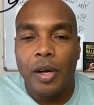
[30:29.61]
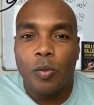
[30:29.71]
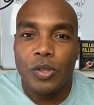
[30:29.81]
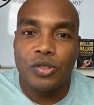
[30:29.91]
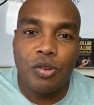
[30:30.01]
we're
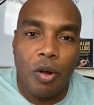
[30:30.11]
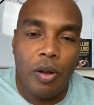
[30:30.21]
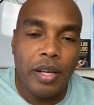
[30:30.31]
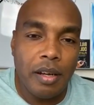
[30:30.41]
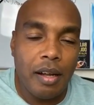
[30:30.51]

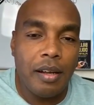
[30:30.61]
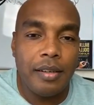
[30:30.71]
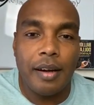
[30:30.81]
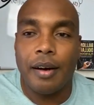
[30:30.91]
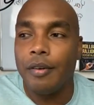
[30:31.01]
scrolling on
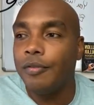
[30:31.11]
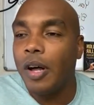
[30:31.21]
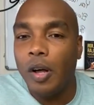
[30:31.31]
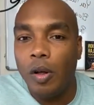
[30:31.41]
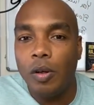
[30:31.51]
our
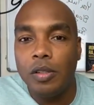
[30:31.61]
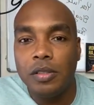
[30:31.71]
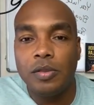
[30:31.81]
phones,